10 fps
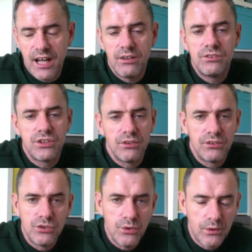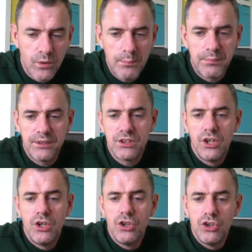now. So new equipment,
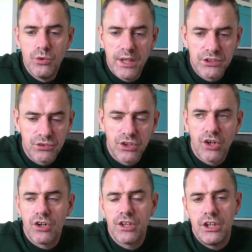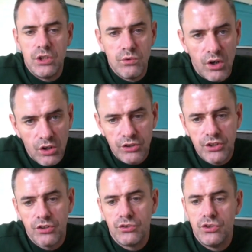new ways of recording, new
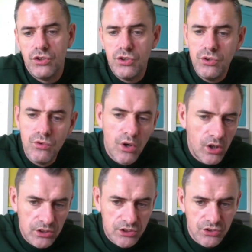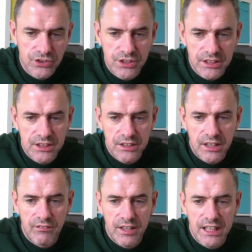audio, new all sorts of things that I
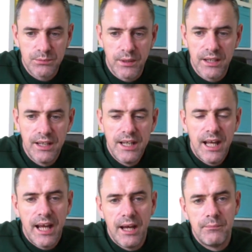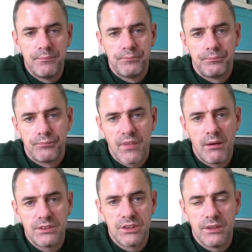did over the last while. that
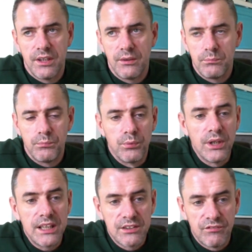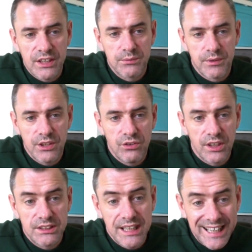was a brilliant investment by you
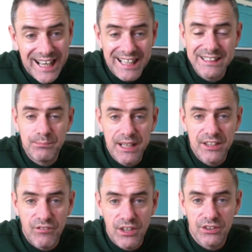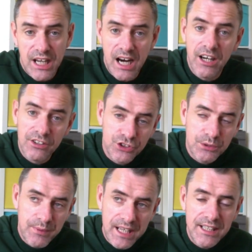guys. It has made the videos harder
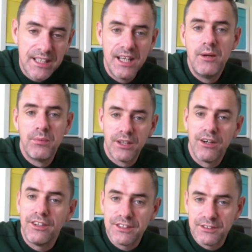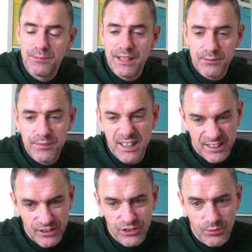to make, but it also has made them,
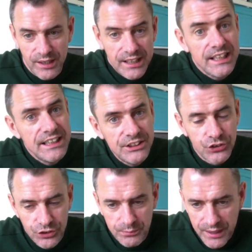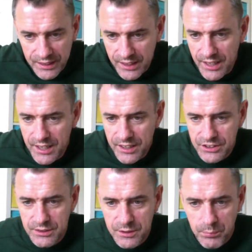in another way, easier to make,
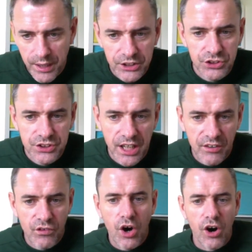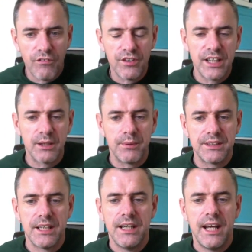because the pressure's kind of off a little
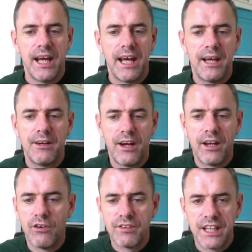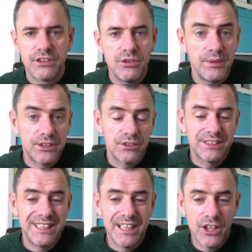bit. And over the next few weeks, you're
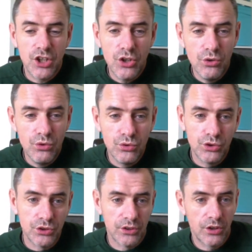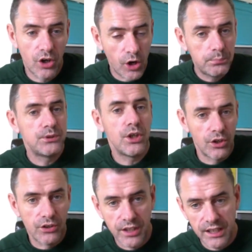going to see a huge
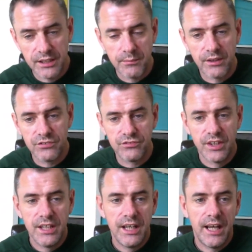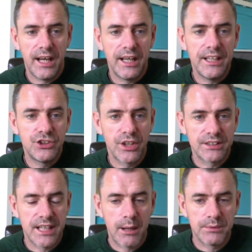upturn in the amount of
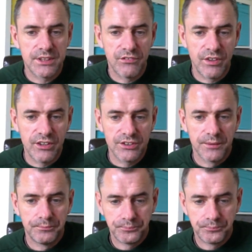interest that happens in the videos.